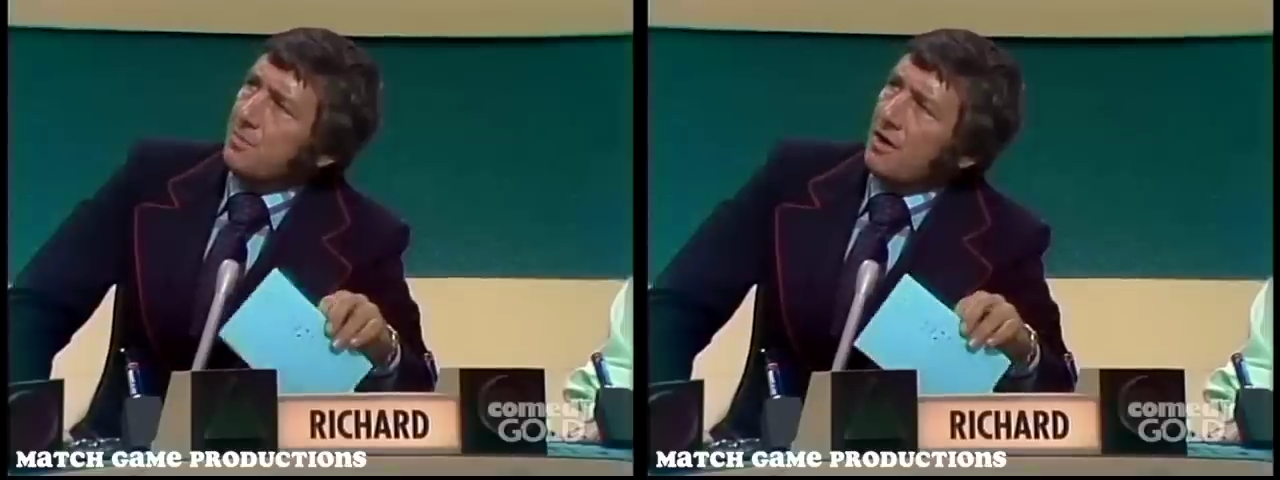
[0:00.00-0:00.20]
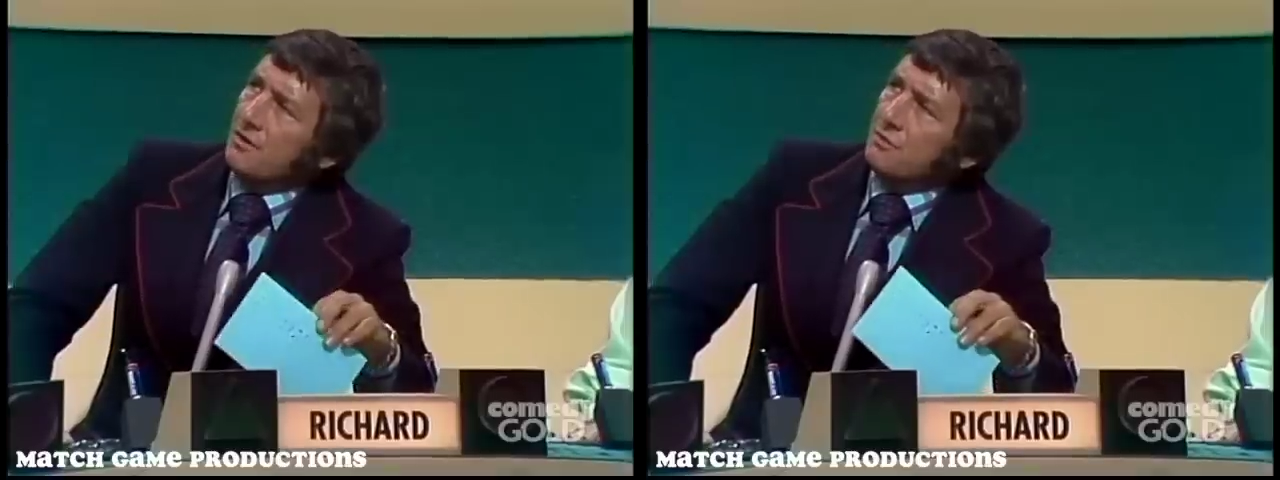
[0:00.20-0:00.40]

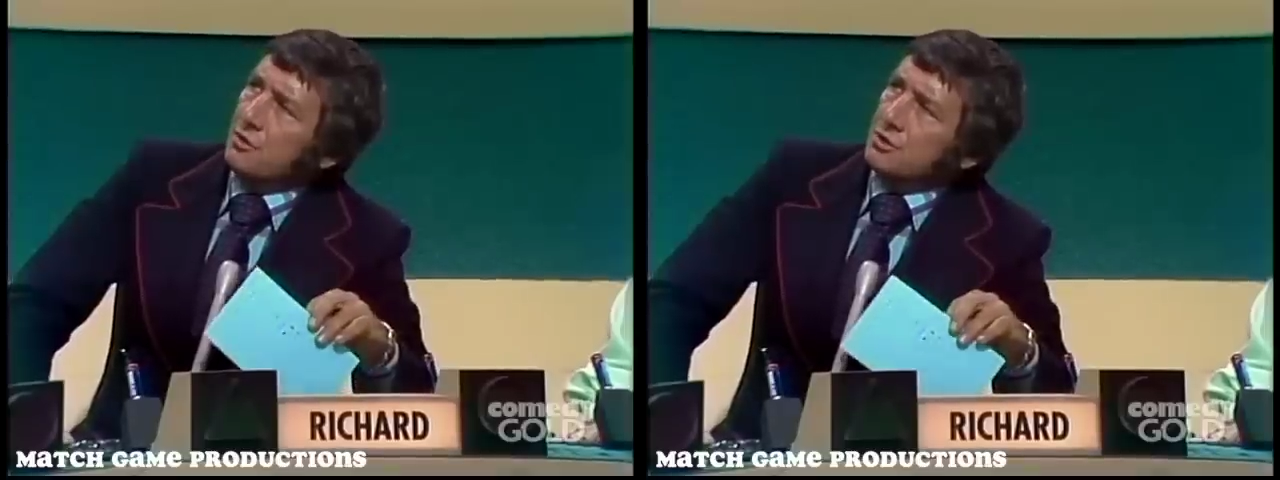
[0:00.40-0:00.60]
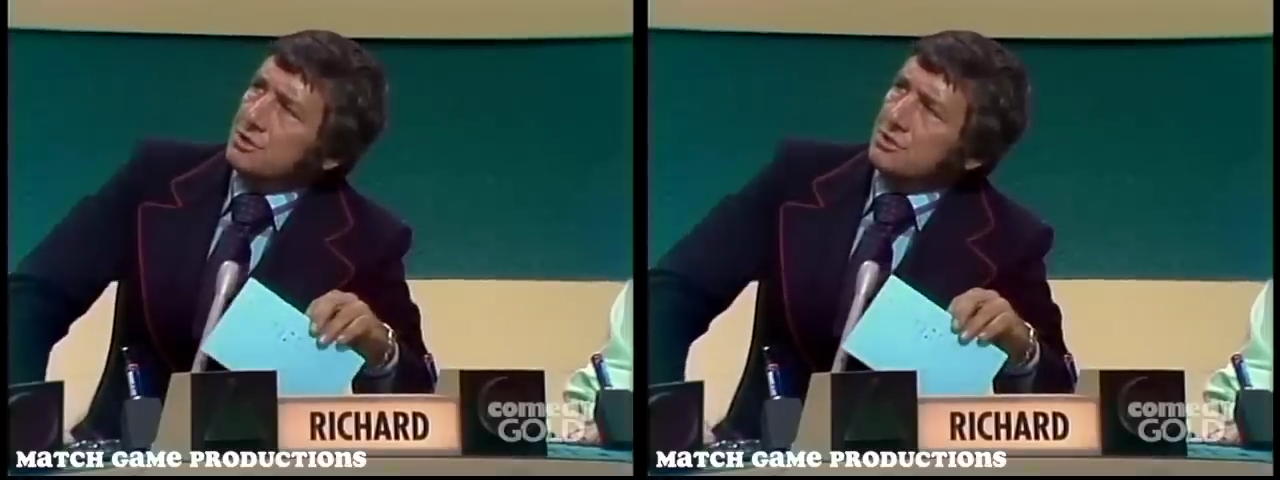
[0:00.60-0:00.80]
part, of
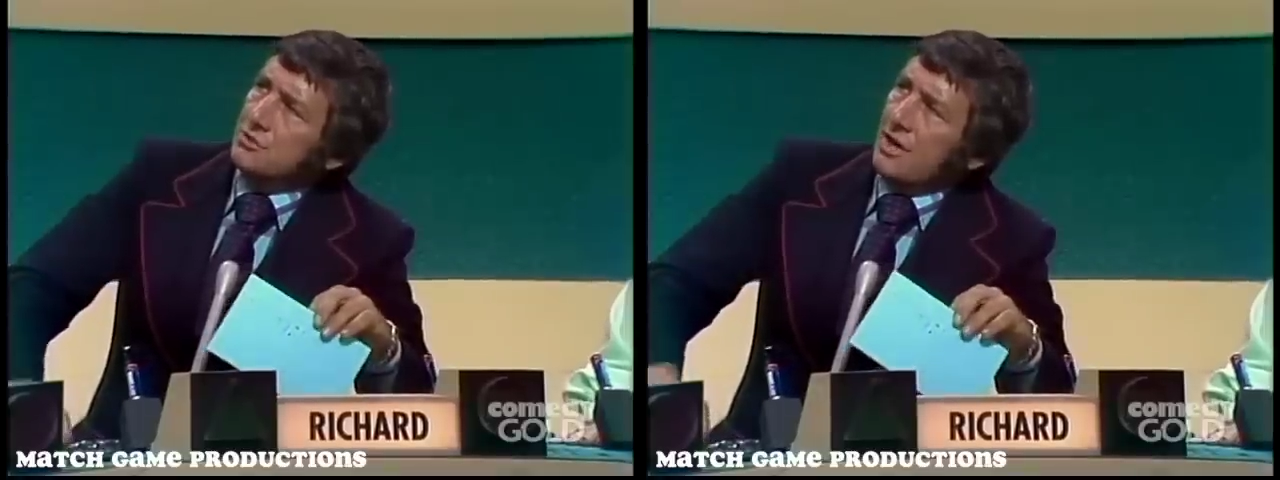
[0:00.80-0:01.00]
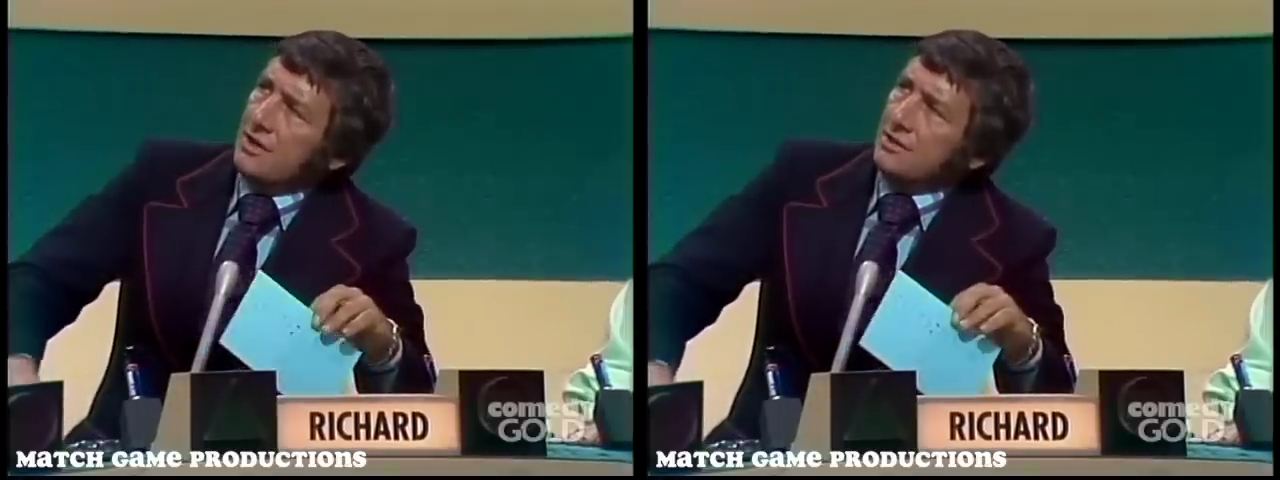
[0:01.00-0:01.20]
course, is
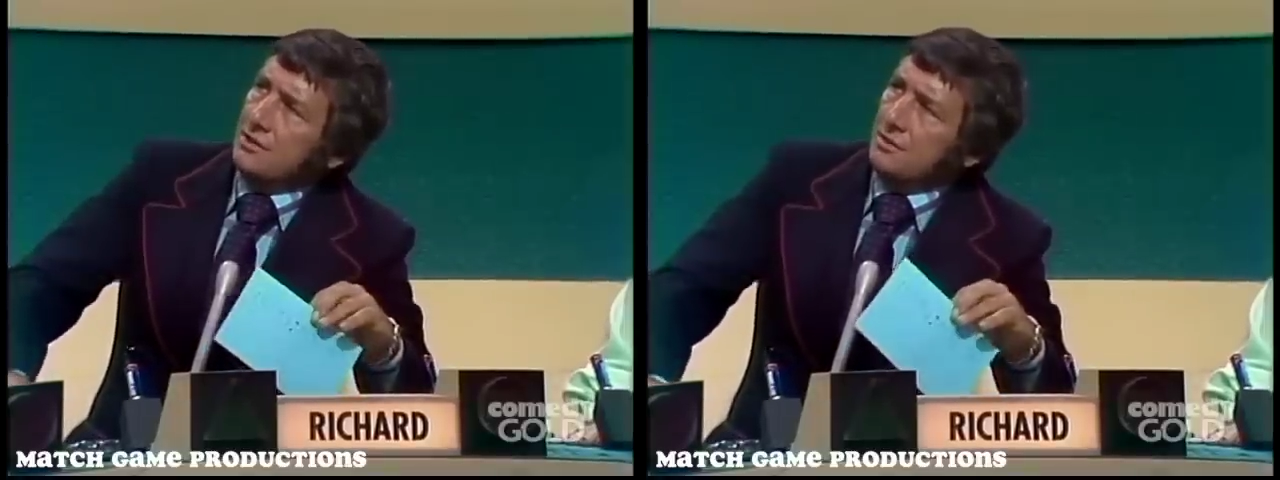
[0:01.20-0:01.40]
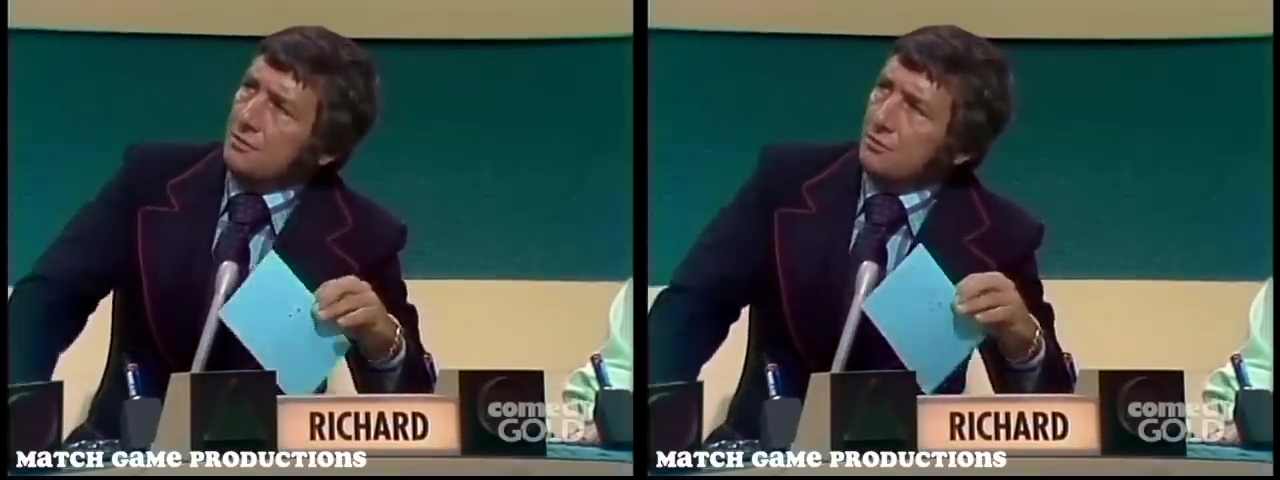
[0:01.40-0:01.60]
trying to